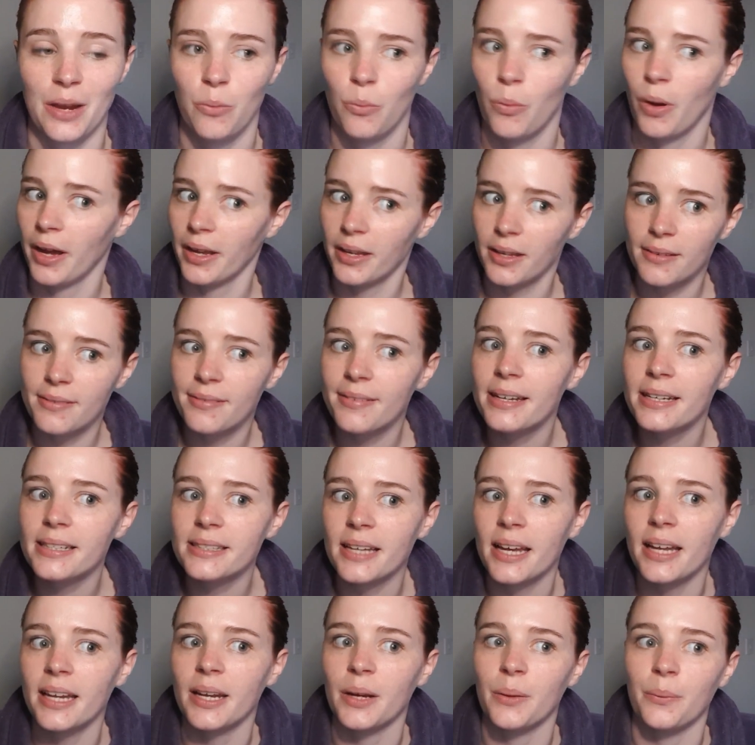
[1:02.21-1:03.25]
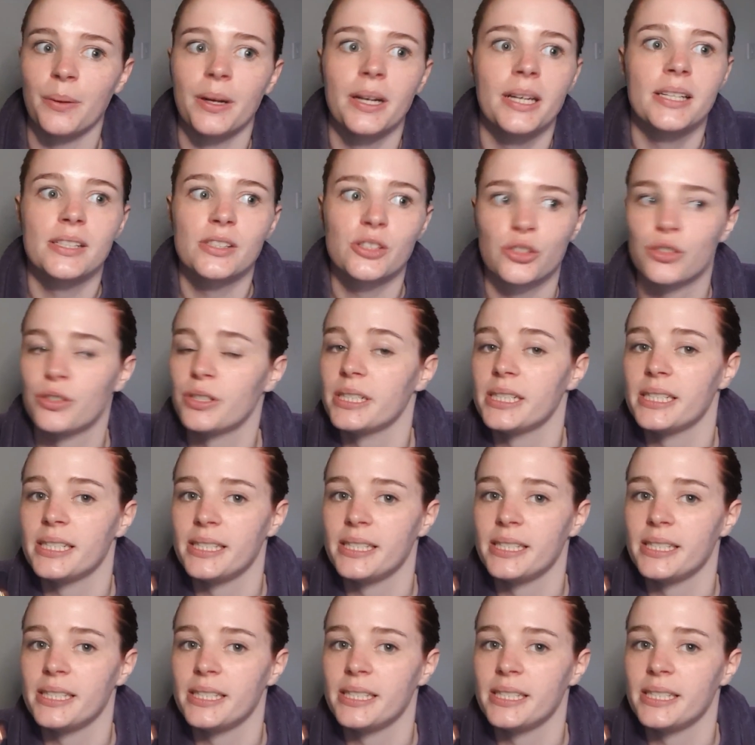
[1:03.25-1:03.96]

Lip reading: why are you fake tanning when it's already